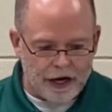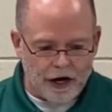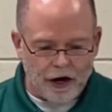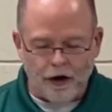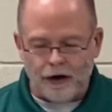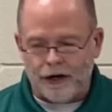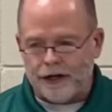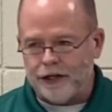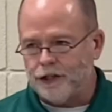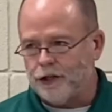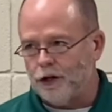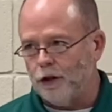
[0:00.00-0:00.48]

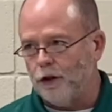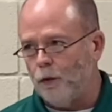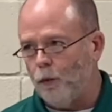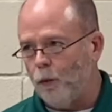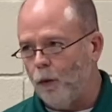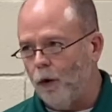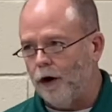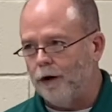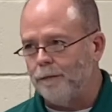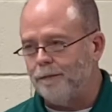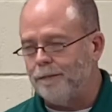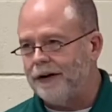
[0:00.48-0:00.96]
All right, so the
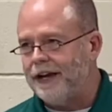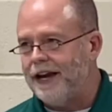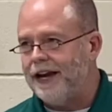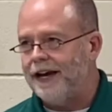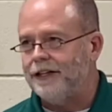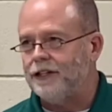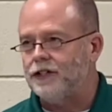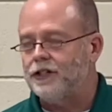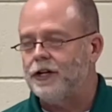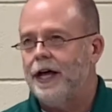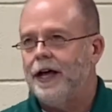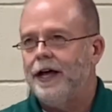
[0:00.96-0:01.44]
work
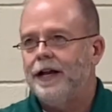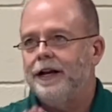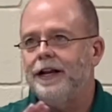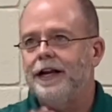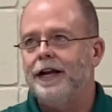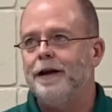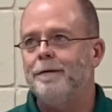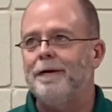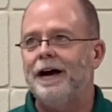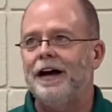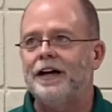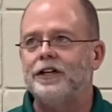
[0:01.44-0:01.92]
begins.
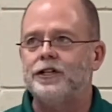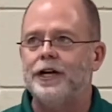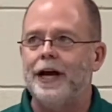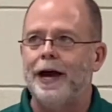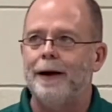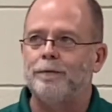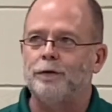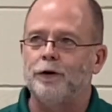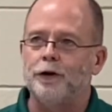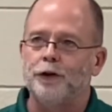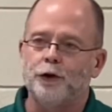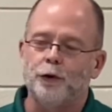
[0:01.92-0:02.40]
Nehemiah
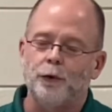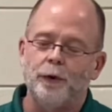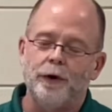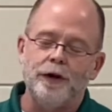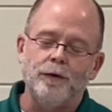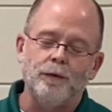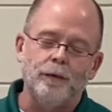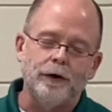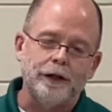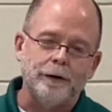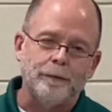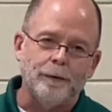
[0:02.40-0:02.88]
chapter
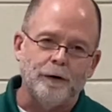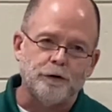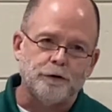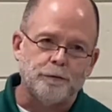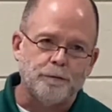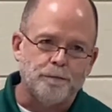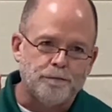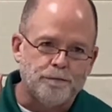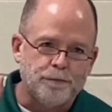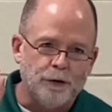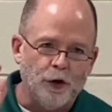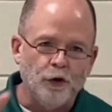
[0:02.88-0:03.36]
3, one of the
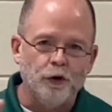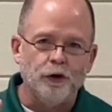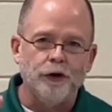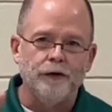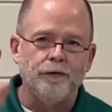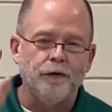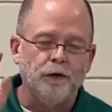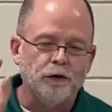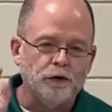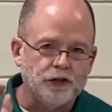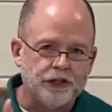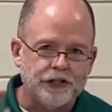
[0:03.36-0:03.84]
most
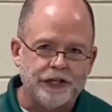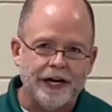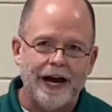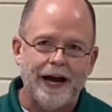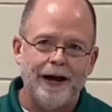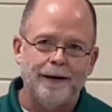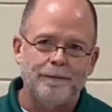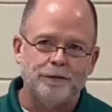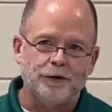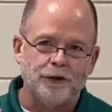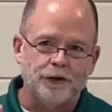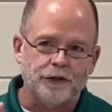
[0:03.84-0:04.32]
beautiful
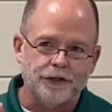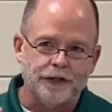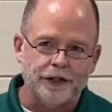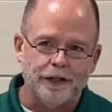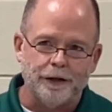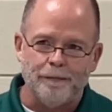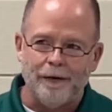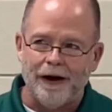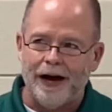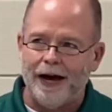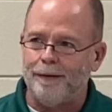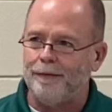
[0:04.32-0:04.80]
chapters in
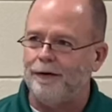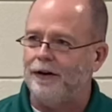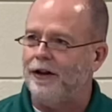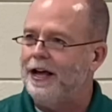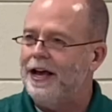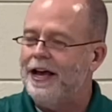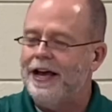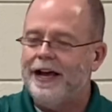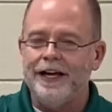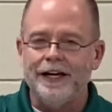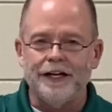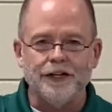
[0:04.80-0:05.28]
the Bible.
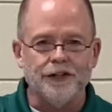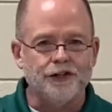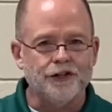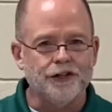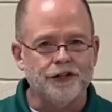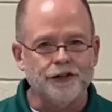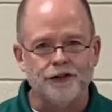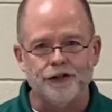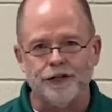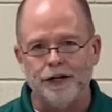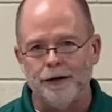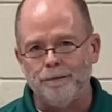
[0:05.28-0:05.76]
It is
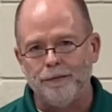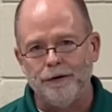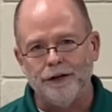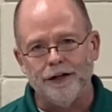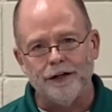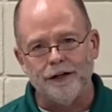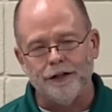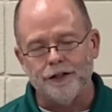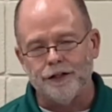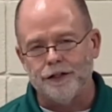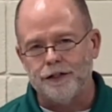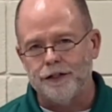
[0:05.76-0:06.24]
just simply
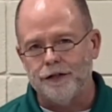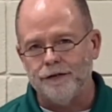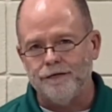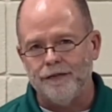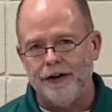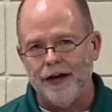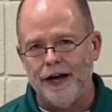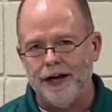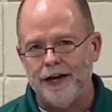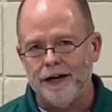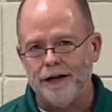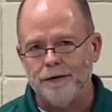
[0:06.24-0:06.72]
a list of
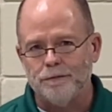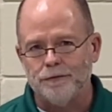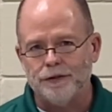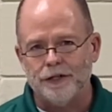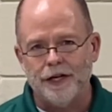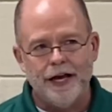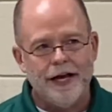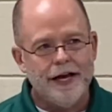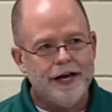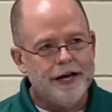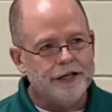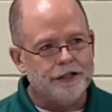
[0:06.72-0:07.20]
names.
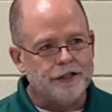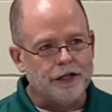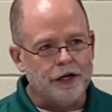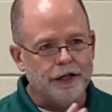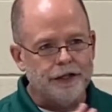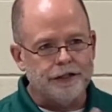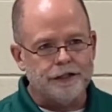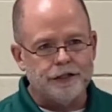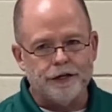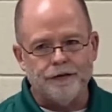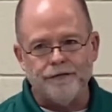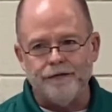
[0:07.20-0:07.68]
It's a
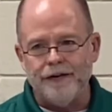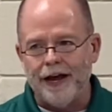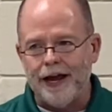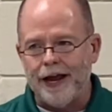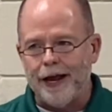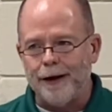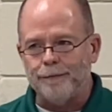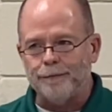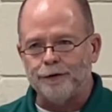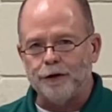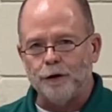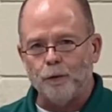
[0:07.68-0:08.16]
list of
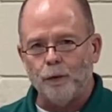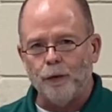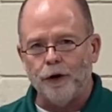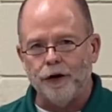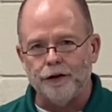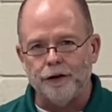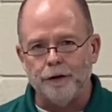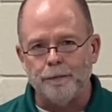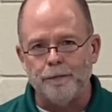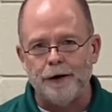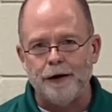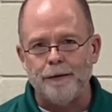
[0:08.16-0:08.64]
names and
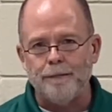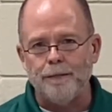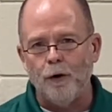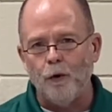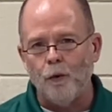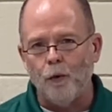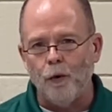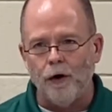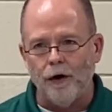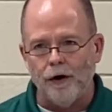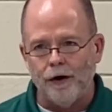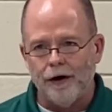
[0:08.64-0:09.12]
where the people
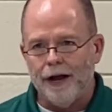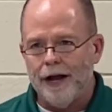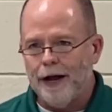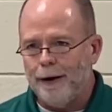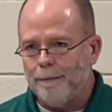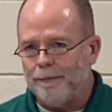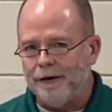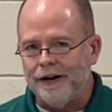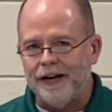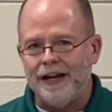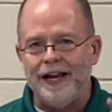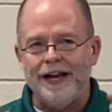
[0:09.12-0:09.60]
were,
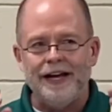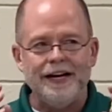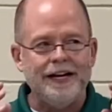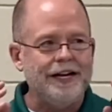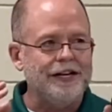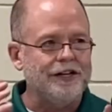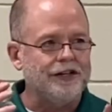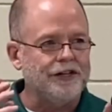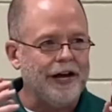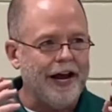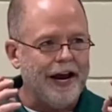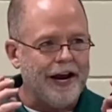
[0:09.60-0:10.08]
but it
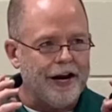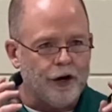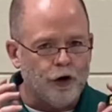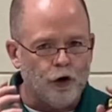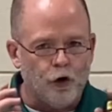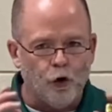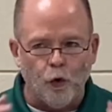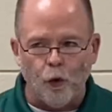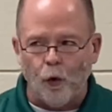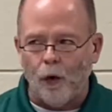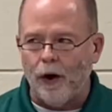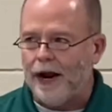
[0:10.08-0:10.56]
is a
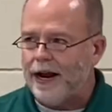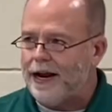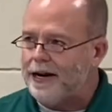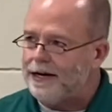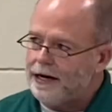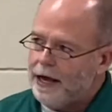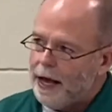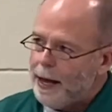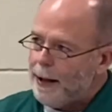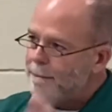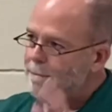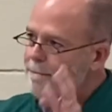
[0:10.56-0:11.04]
great
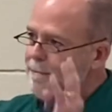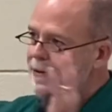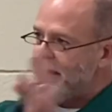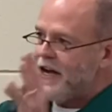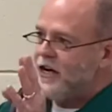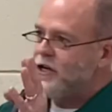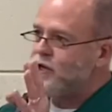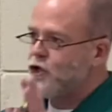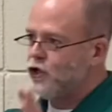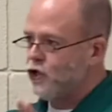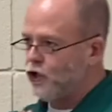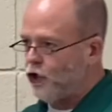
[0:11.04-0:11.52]

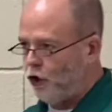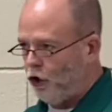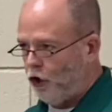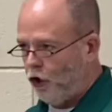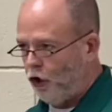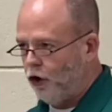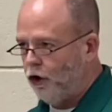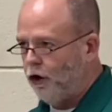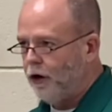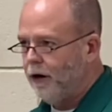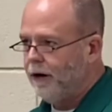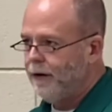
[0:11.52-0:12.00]

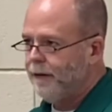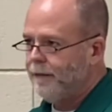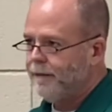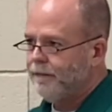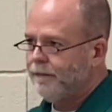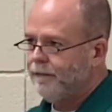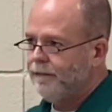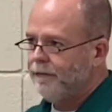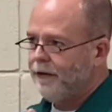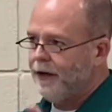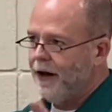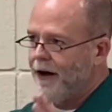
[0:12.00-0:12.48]
picture
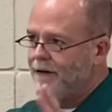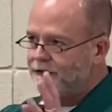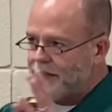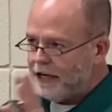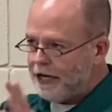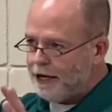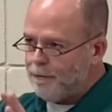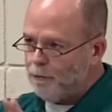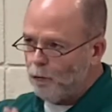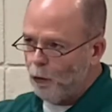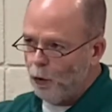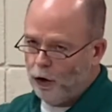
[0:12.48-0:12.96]
of
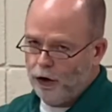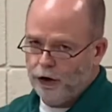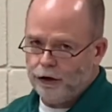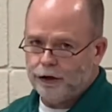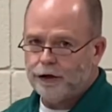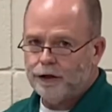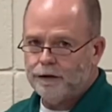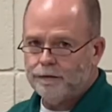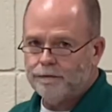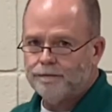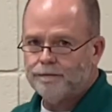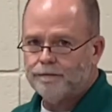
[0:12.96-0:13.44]
teamwork.
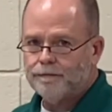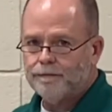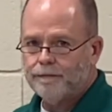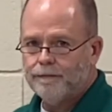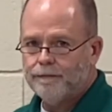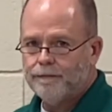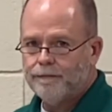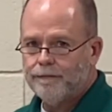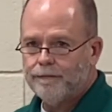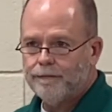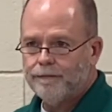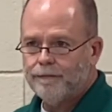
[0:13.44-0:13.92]

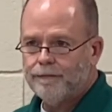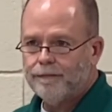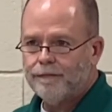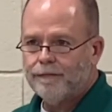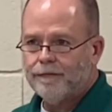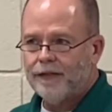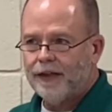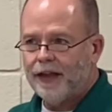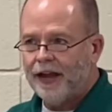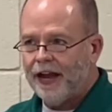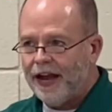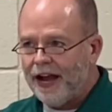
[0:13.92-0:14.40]

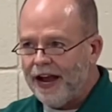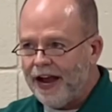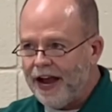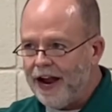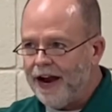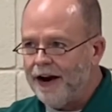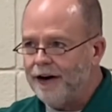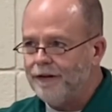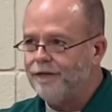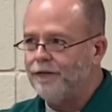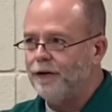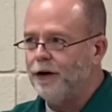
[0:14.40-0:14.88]

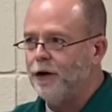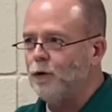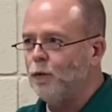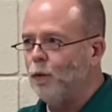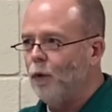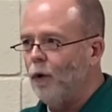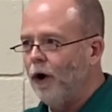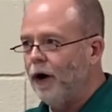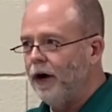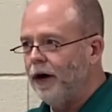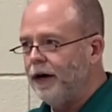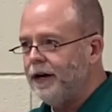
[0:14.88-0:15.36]

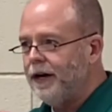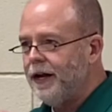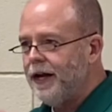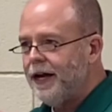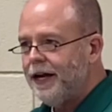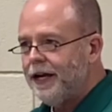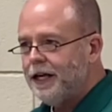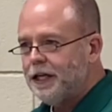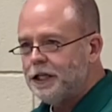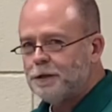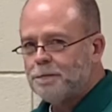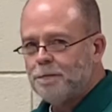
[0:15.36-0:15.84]
Everyone
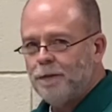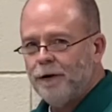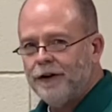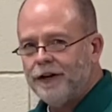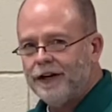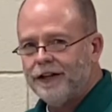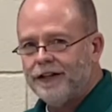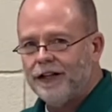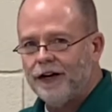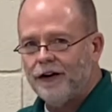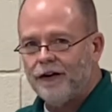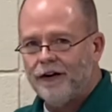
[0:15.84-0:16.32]
is
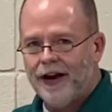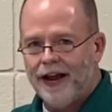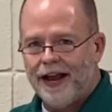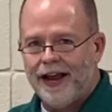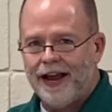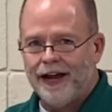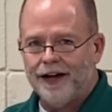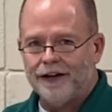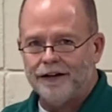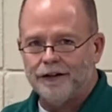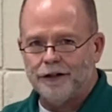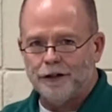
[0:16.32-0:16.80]
putting their
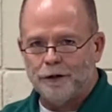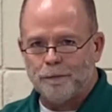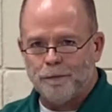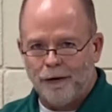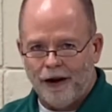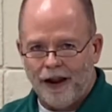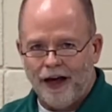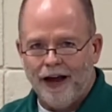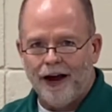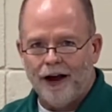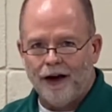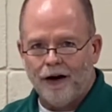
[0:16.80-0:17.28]
hand to the
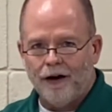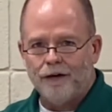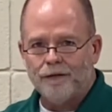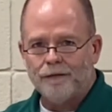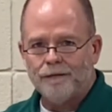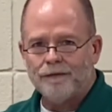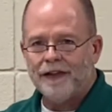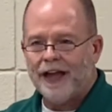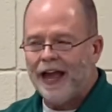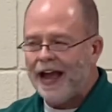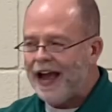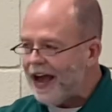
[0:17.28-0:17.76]
plow.
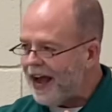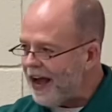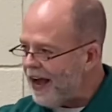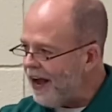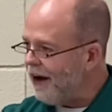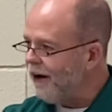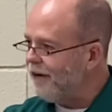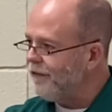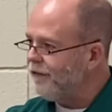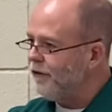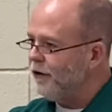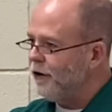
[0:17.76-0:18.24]

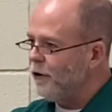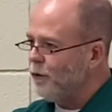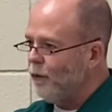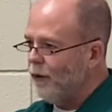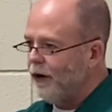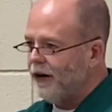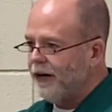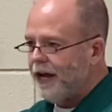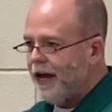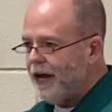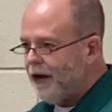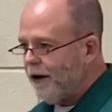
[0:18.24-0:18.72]

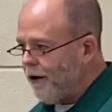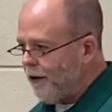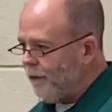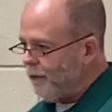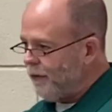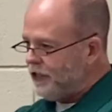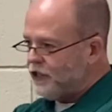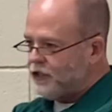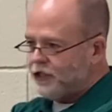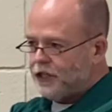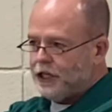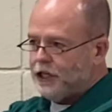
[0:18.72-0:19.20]
Everyone, and
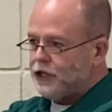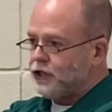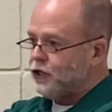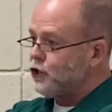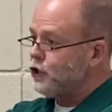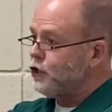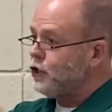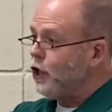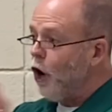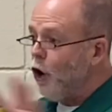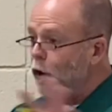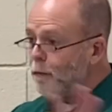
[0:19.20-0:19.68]
we see
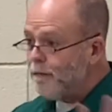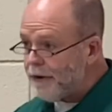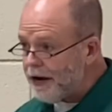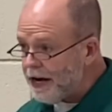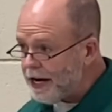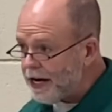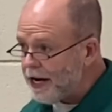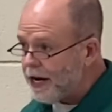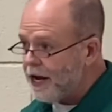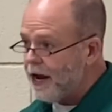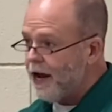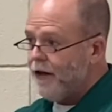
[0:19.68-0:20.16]
so
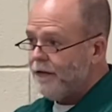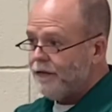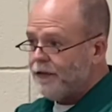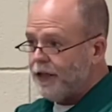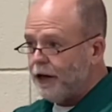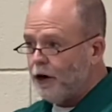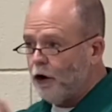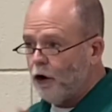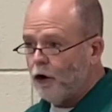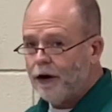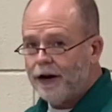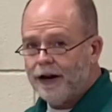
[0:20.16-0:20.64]
many
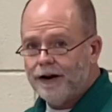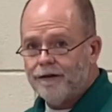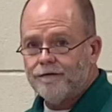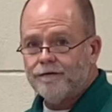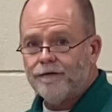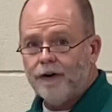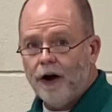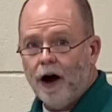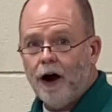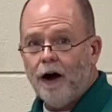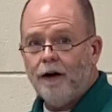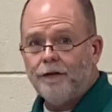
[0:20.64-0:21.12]
that are
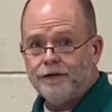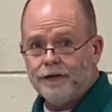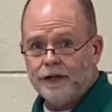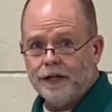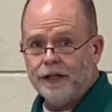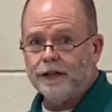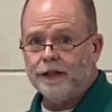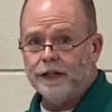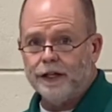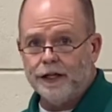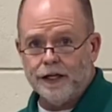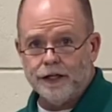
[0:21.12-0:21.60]
involved
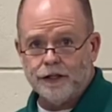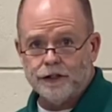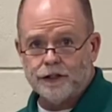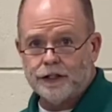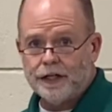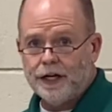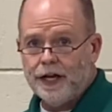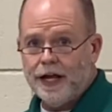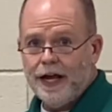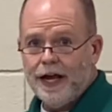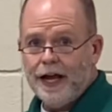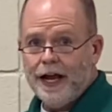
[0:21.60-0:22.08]
in
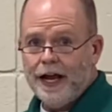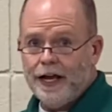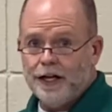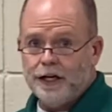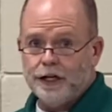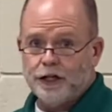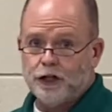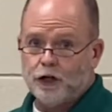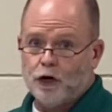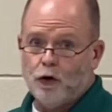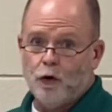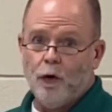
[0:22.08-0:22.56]
this.
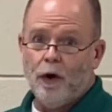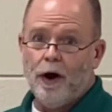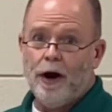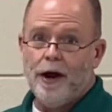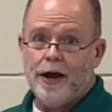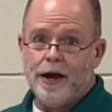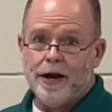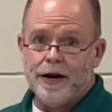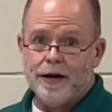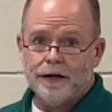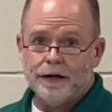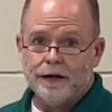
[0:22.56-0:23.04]
It's
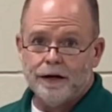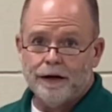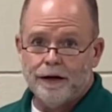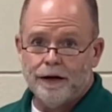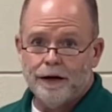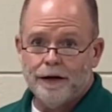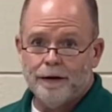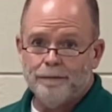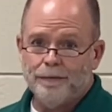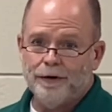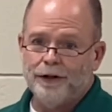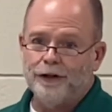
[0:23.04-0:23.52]
great.
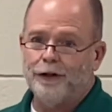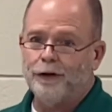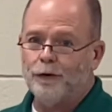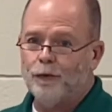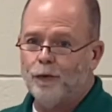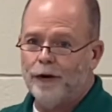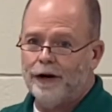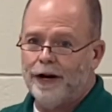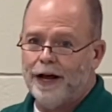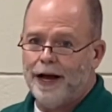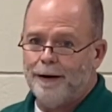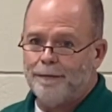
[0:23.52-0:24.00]
But look
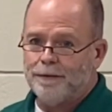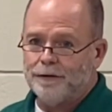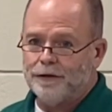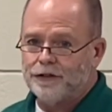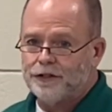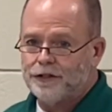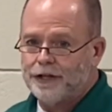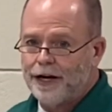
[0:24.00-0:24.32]
what happens.